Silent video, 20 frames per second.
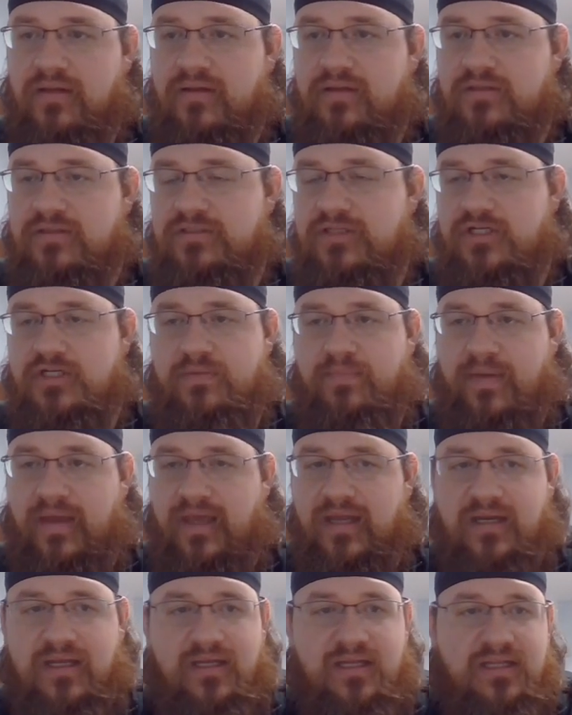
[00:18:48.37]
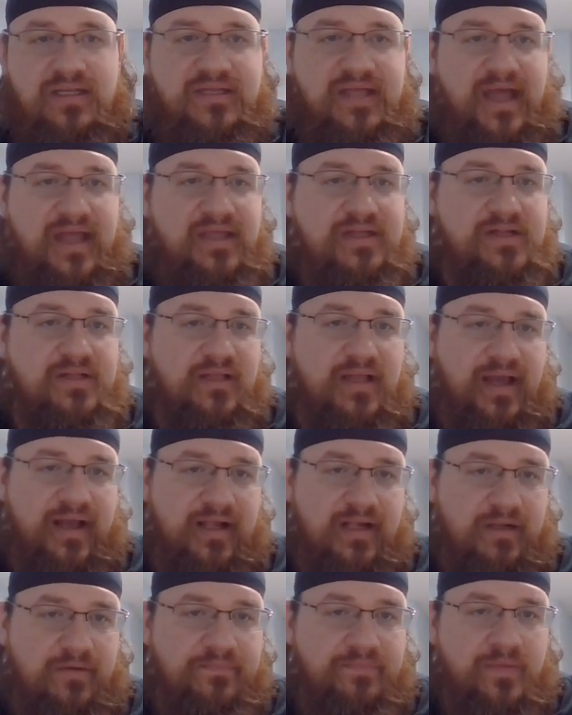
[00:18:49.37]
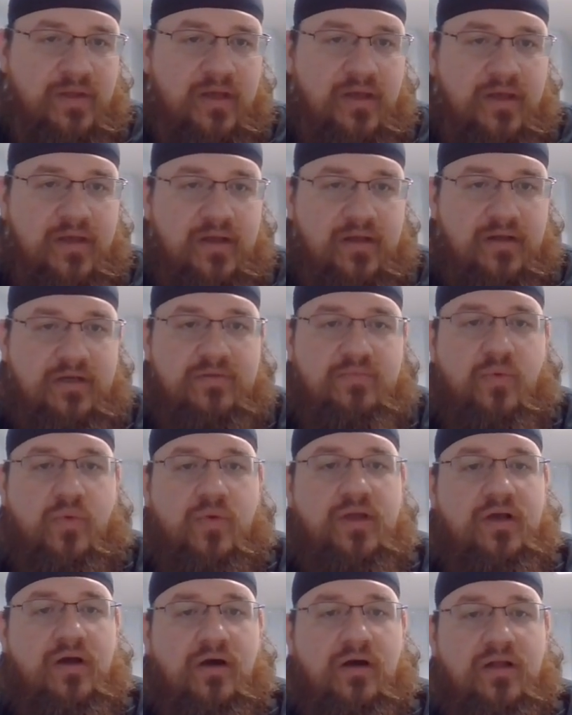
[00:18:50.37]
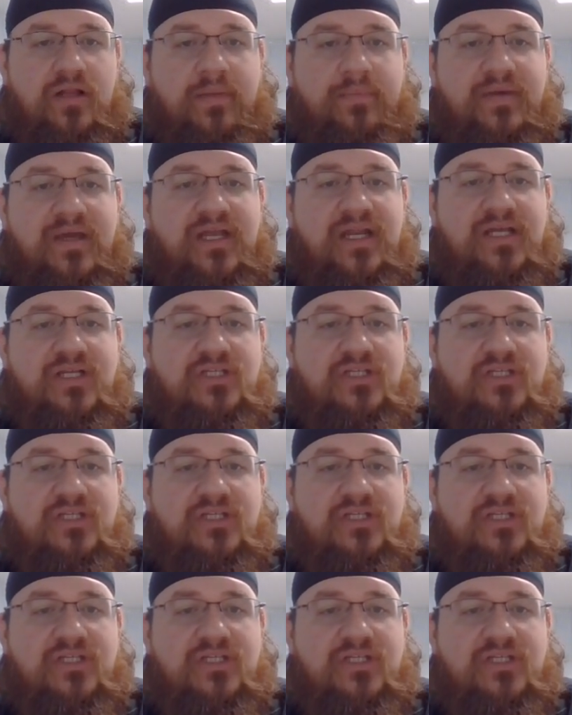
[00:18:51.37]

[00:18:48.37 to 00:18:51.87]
such a pain daniel l good morning all i'm getting